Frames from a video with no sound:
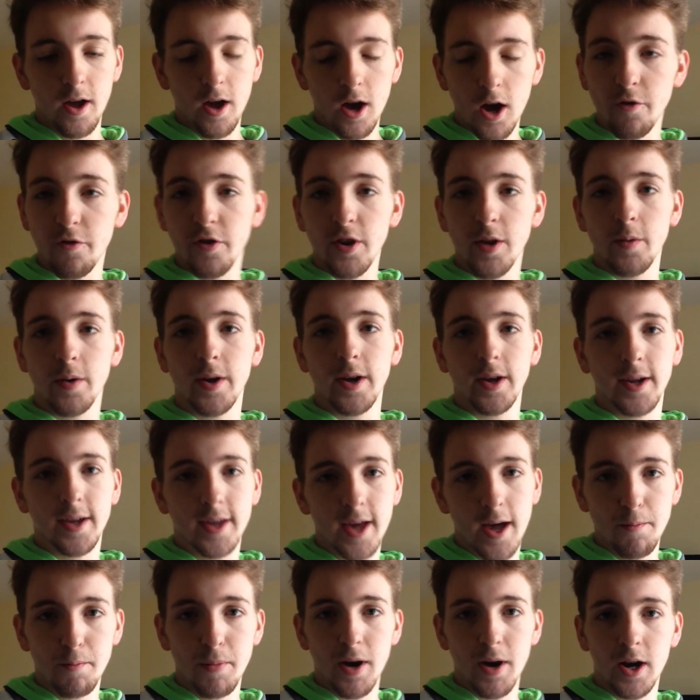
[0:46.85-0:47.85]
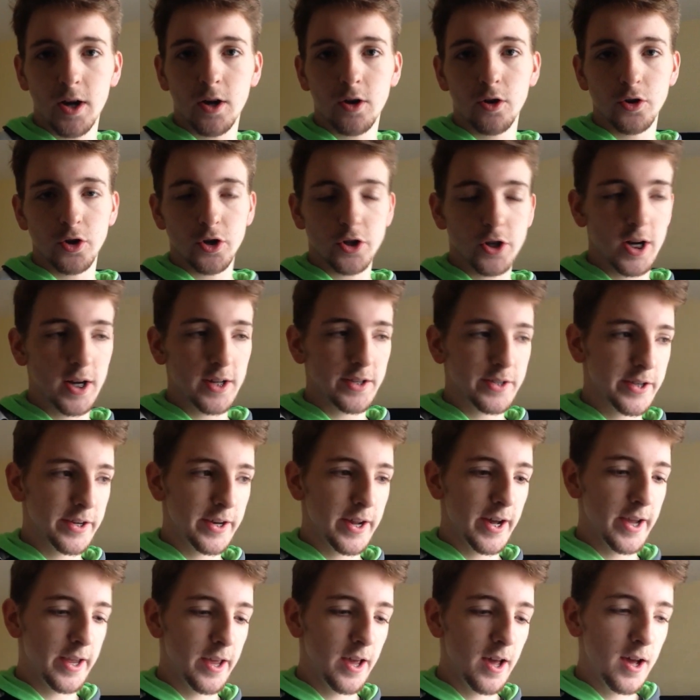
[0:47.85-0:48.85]
we can get back on track
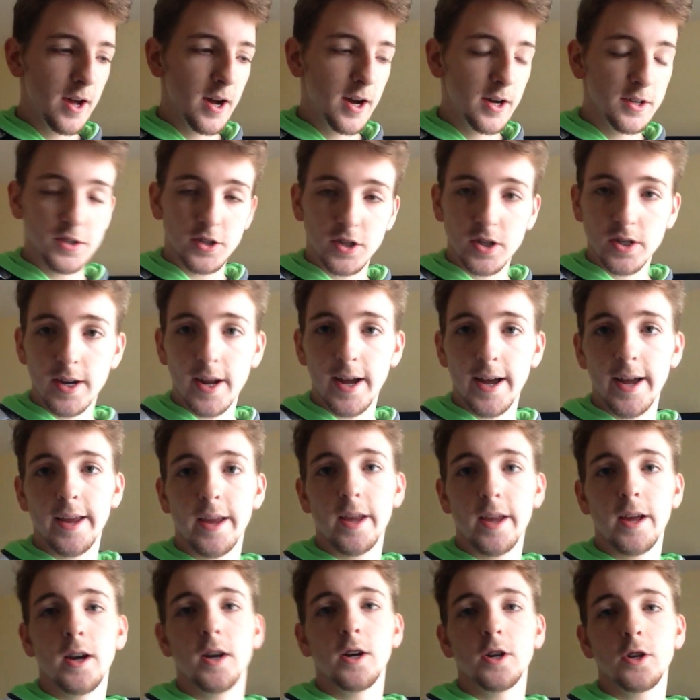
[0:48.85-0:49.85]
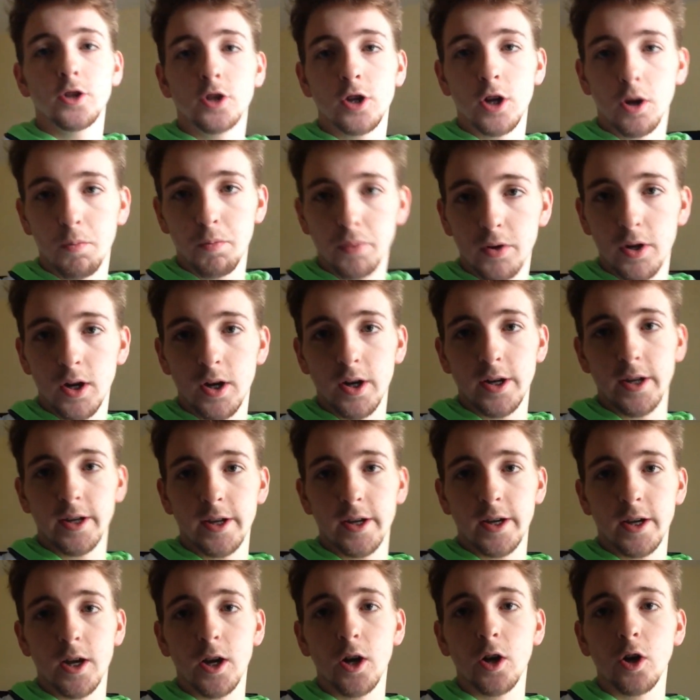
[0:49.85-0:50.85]
today and stay top of the
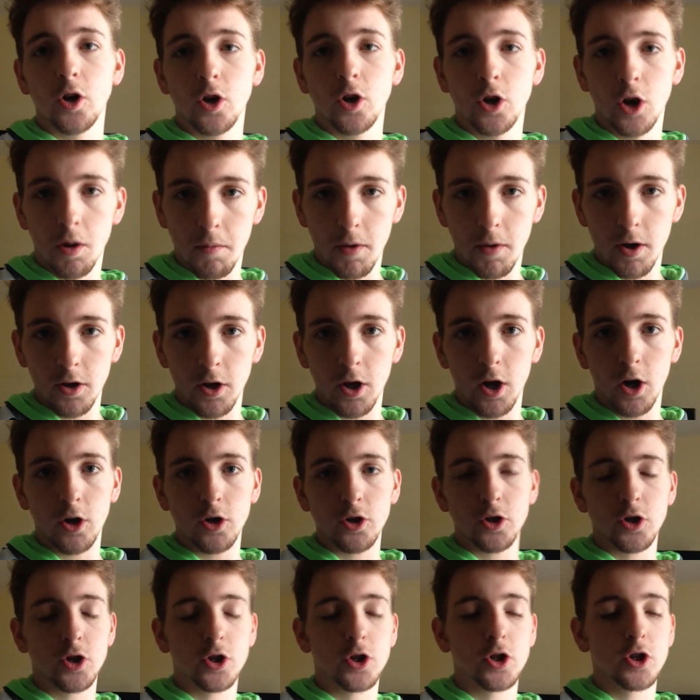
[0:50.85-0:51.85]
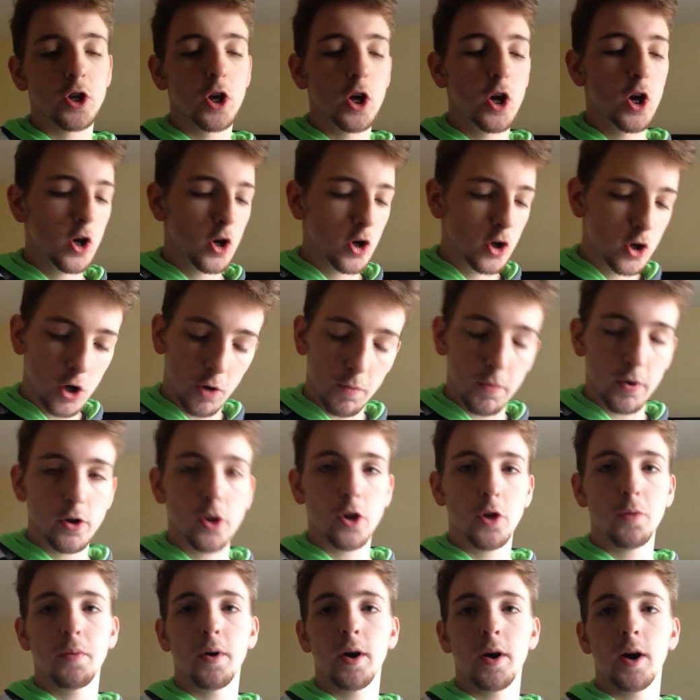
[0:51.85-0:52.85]
league. Come on, Knots. Come on,
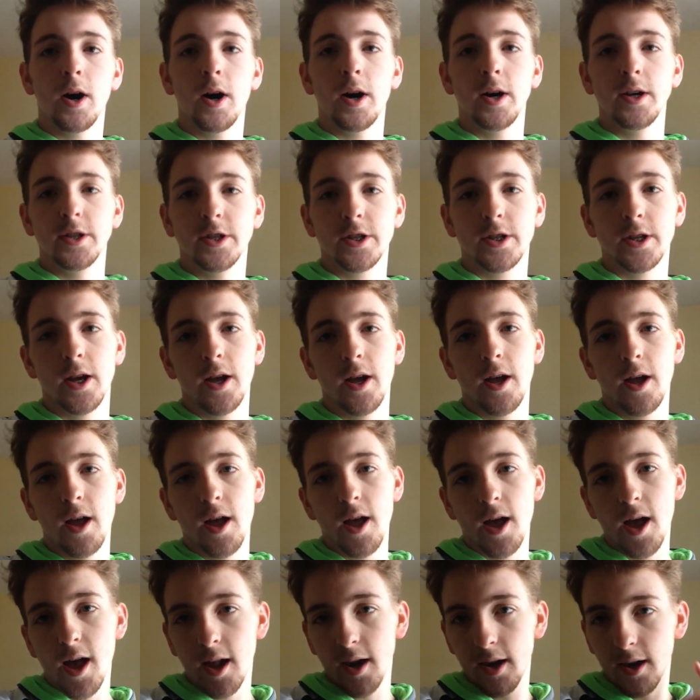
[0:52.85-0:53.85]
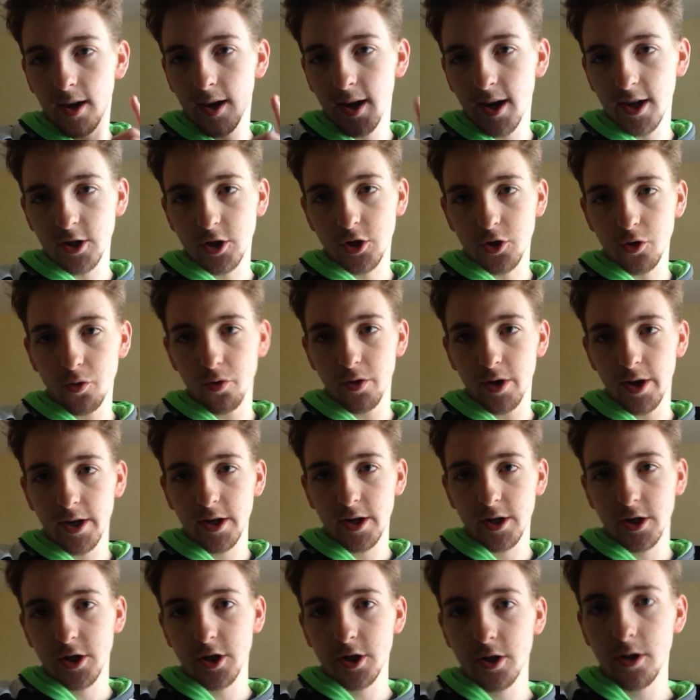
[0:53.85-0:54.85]
you pies. Let's do
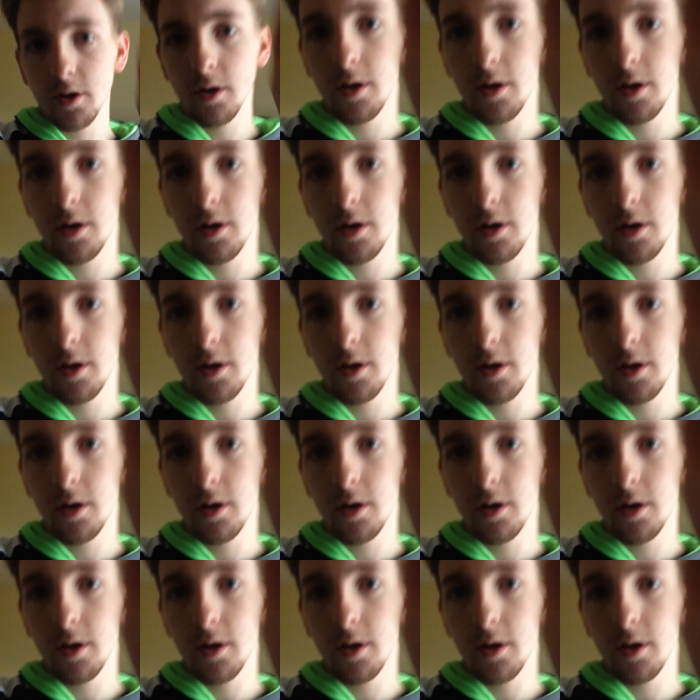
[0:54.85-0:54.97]
this.